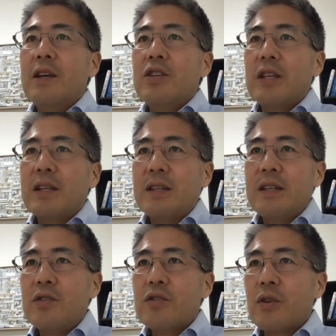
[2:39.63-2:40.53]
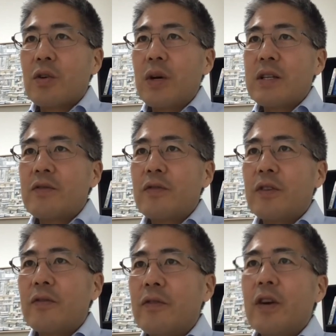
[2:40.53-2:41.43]
she continues her quest for the
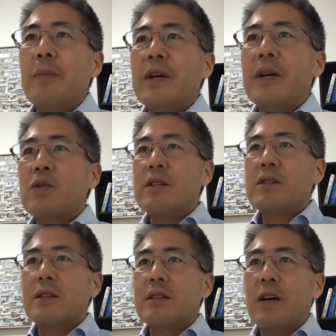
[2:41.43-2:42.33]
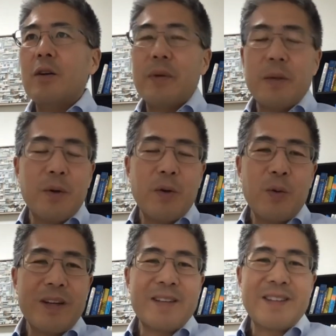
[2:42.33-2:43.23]
very best ways to tell people
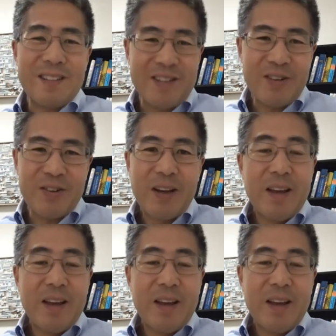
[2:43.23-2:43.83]
what to do.